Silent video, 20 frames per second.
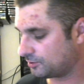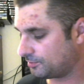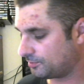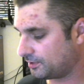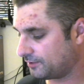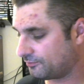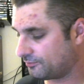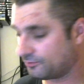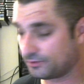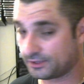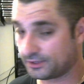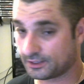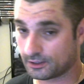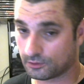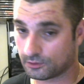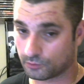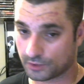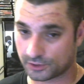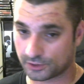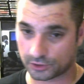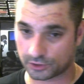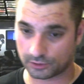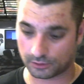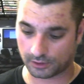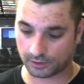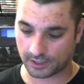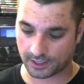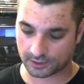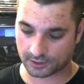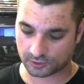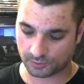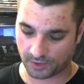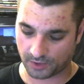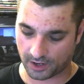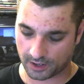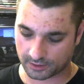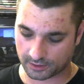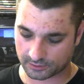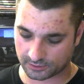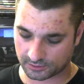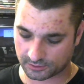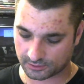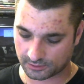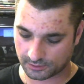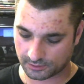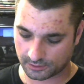be for the original Xbox.